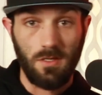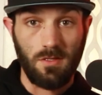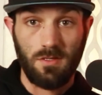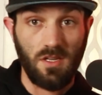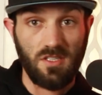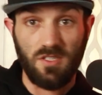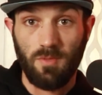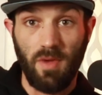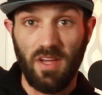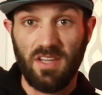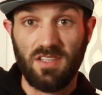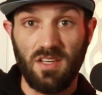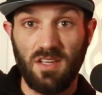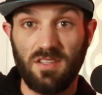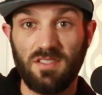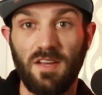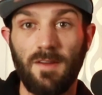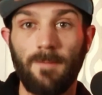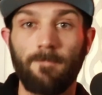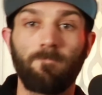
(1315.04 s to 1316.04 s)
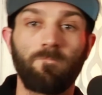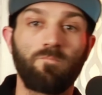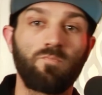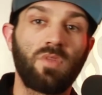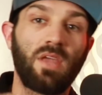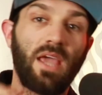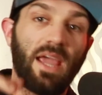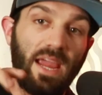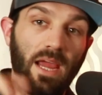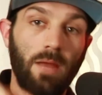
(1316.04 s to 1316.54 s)
doesn't make sense.
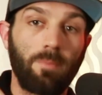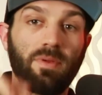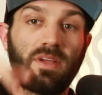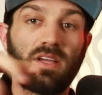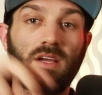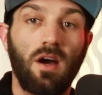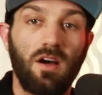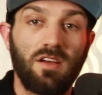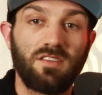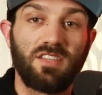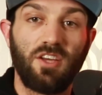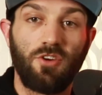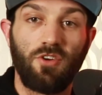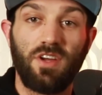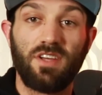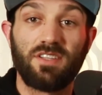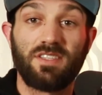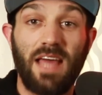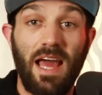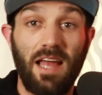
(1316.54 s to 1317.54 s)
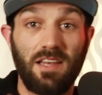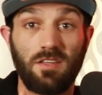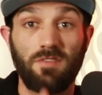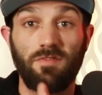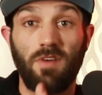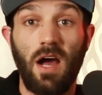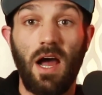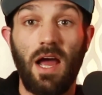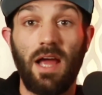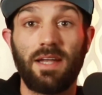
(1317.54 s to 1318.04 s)
And because there is that
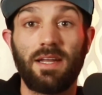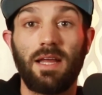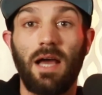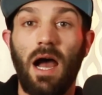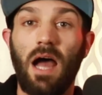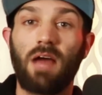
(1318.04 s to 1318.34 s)
divide,